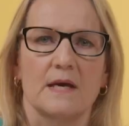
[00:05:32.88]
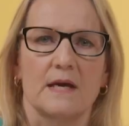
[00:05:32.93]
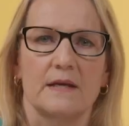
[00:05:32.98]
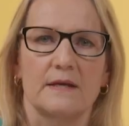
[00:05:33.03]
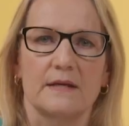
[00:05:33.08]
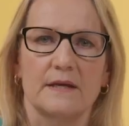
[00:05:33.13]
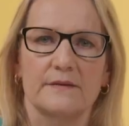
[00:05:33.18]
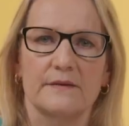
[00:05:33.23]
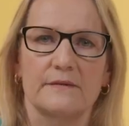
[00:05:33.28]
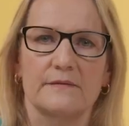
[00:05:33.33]

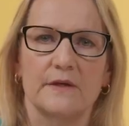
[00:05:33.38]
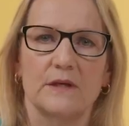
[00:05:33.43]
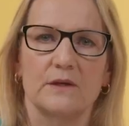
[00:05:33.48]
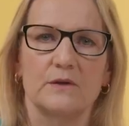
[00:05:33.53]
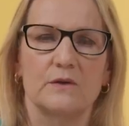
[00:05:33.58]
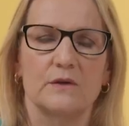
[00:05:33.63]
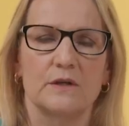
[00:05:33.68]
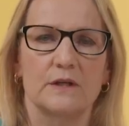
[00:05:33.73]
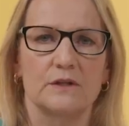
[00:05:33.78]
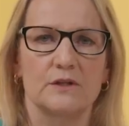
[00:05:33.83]
Another thing
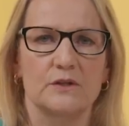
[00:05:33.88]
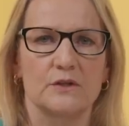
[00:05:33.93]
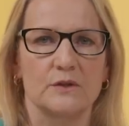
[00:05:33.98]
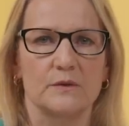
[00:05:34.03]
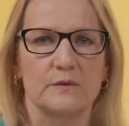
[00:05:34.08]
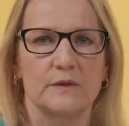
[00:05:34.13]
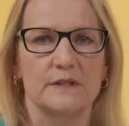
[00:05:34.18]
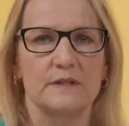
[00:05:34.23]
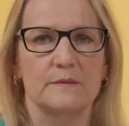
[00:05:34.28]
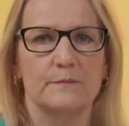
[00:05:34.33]
you can
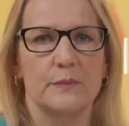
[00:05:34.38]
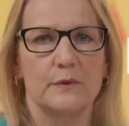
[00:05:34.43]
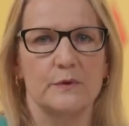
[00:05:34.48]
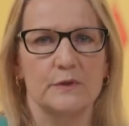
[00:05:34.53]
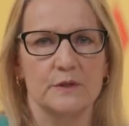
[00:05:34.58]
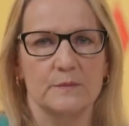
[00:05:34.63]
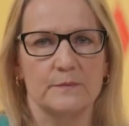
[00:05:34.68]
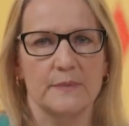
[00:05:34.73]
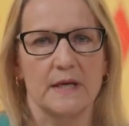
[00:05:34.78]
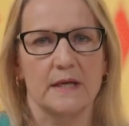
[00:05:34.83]
do is
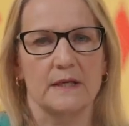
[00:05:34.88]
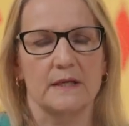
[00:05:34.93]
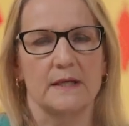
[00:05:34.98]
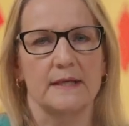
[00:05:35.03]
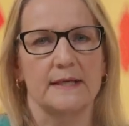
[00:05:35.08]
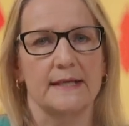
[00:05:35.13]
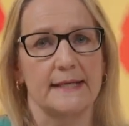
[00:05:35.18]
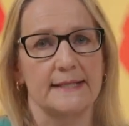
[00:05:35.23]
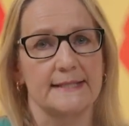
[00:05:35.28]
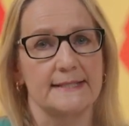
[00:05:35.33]
push back
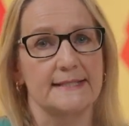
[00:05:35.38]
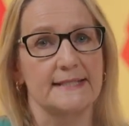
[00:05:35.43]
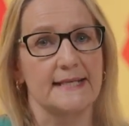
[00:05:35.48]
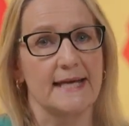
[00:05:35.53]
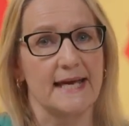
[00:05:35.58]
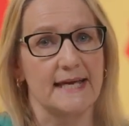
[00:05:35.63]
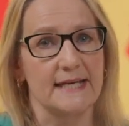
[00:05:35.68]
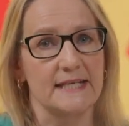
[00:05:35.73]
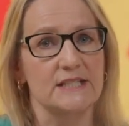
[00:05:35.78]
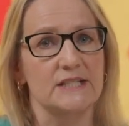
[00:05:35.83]
against
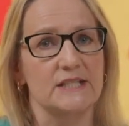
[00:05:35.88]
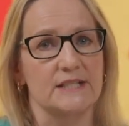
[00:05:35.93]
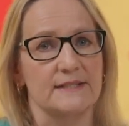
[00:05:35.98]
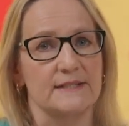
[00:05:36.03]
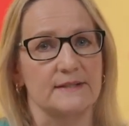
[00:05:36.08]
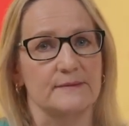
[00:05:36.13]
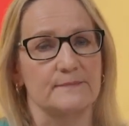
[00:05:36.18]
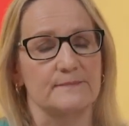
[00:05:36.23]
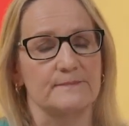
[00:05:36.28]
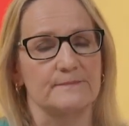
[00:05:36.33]

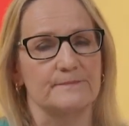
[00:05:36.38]
ageism.